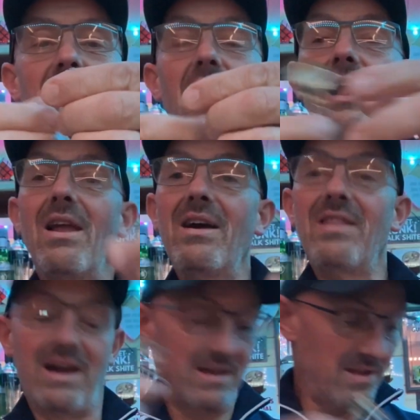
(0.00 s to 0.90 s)
I like
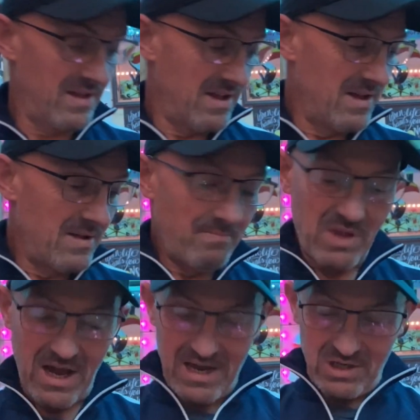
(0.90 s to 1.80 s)
that.
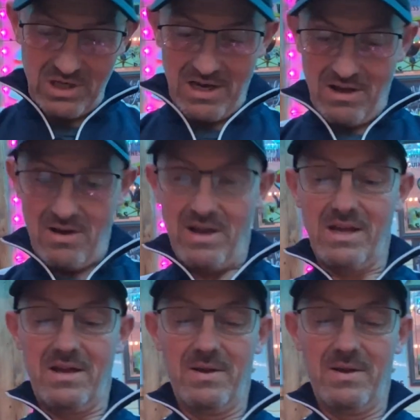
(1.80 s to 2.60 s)
I actually like